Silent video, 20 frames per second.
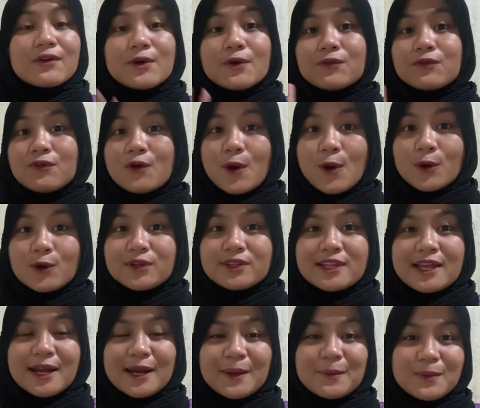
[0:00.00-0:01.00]
Fourth,
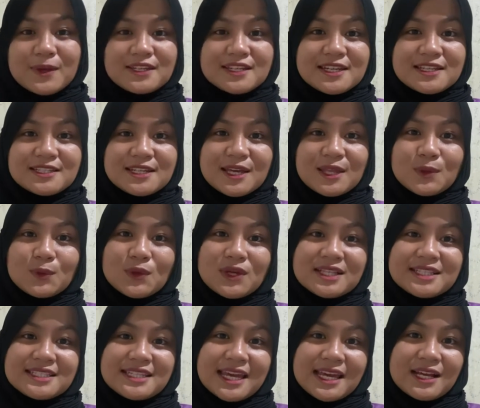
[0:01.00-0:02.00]
repetition with
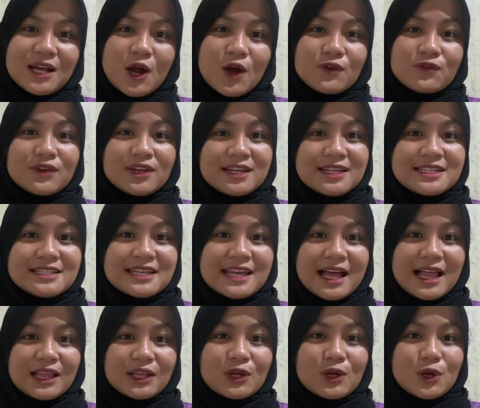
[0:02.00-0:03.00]
change of
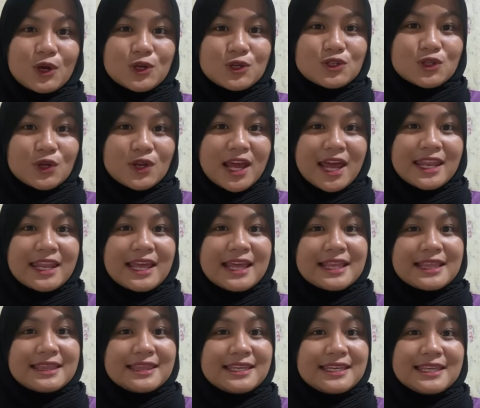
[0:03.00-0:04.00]
initial consonant.
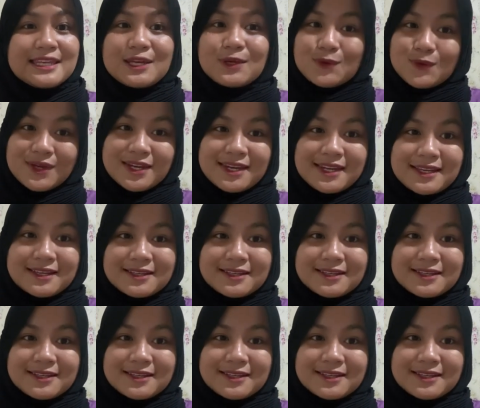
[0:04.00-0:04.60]
Teeny weeny.